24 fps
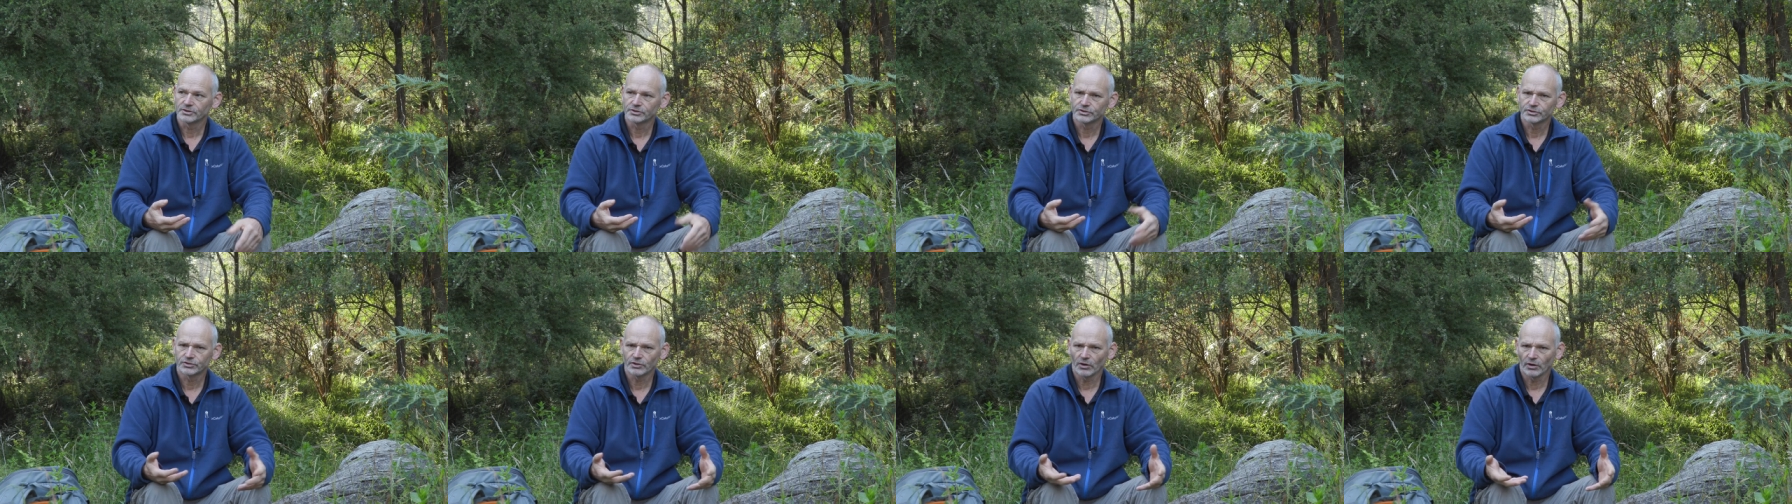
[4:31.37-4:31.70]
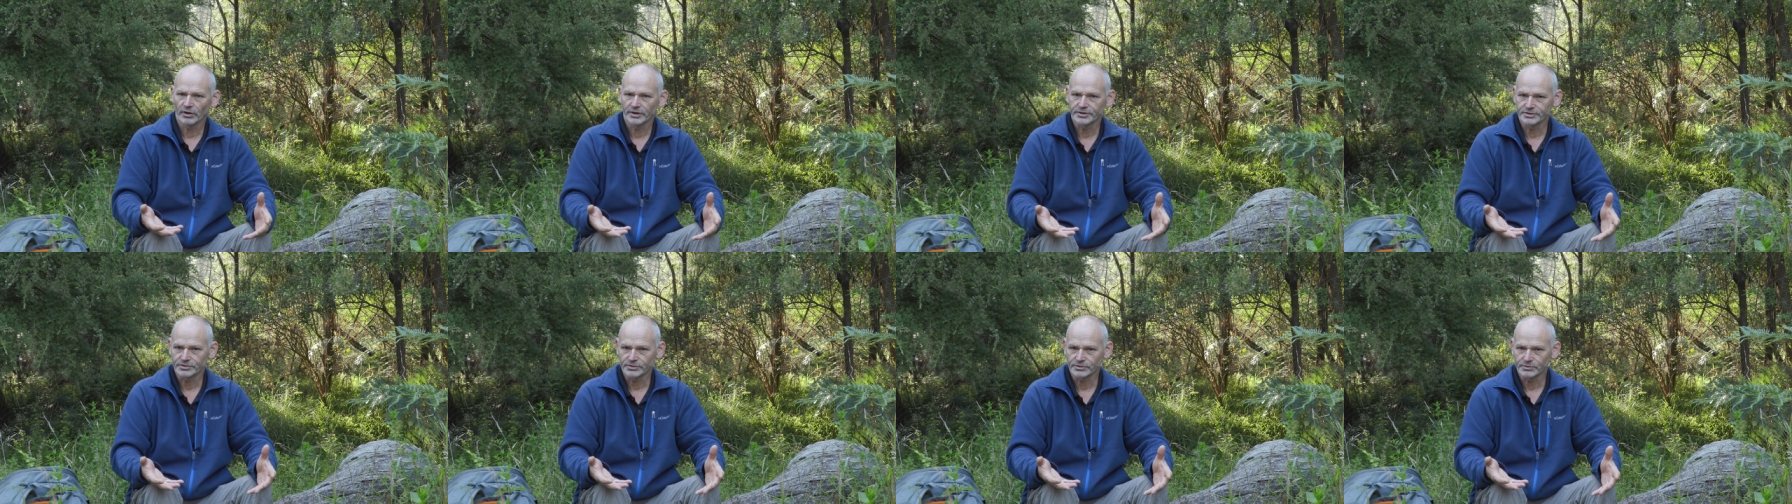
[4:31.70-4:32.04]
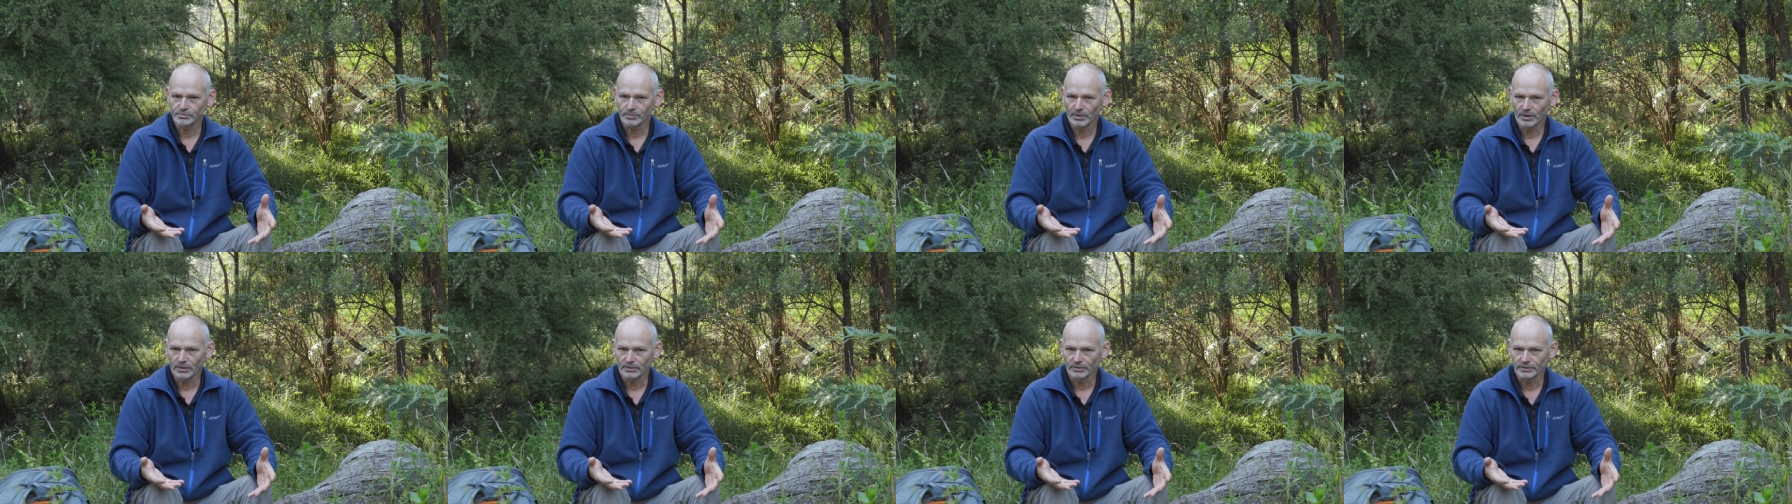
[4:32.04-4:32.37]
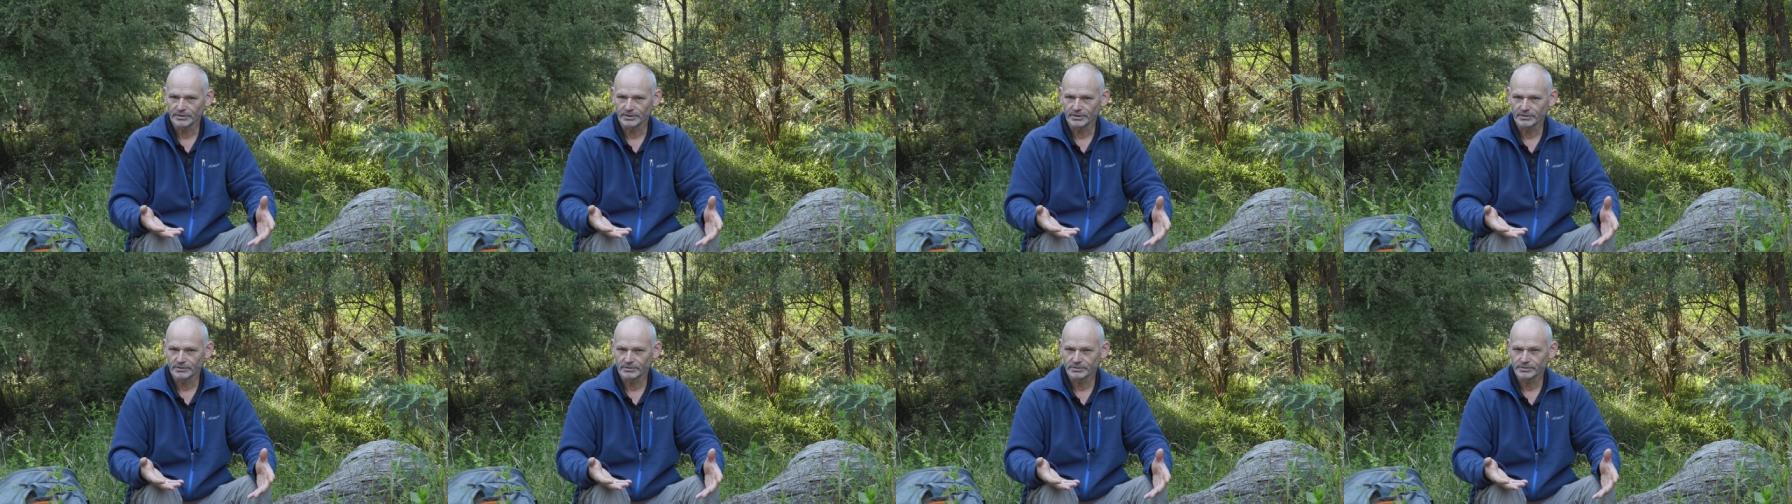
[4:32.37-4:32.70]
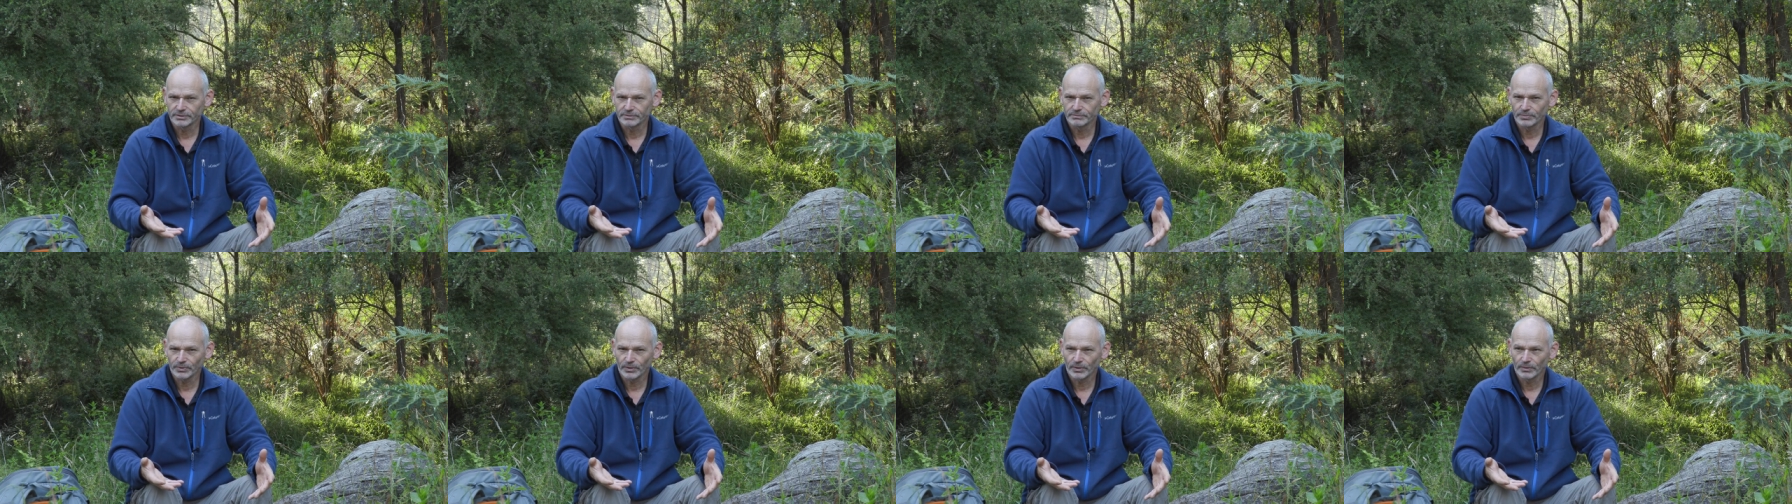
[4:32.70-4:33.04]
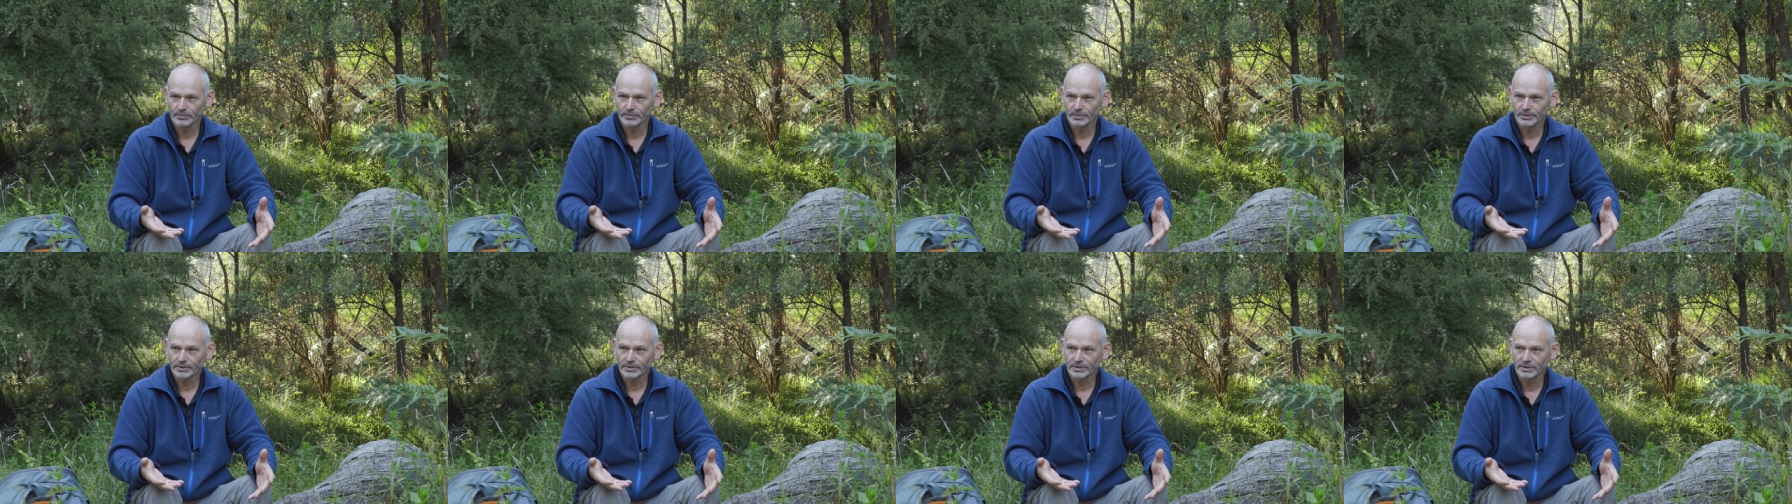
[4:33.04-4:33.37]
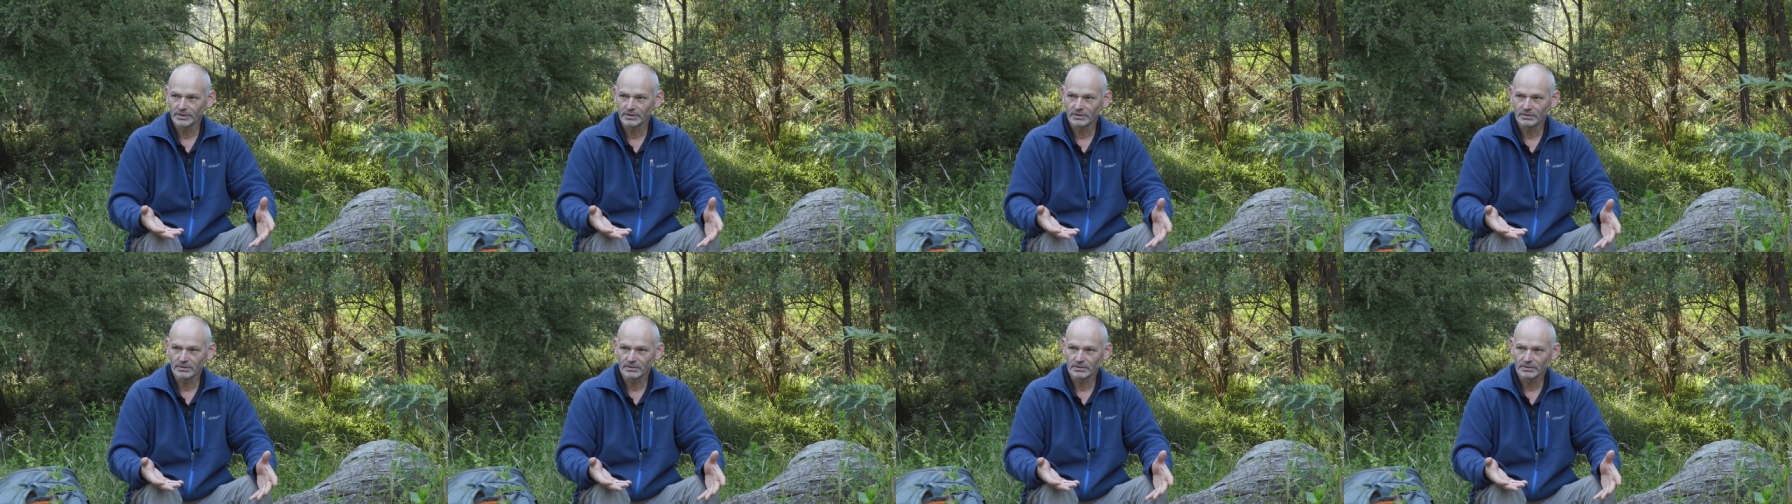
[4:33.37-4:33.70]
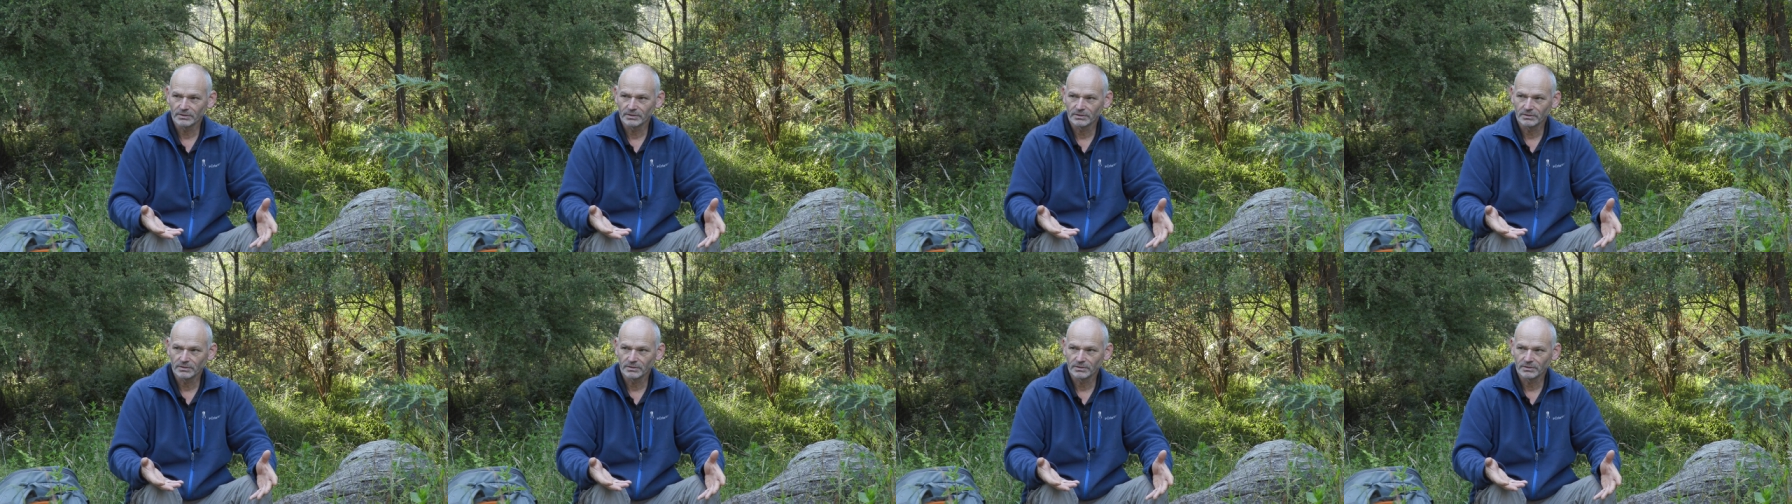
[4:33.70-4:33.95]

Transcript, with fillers: size as well. They're probably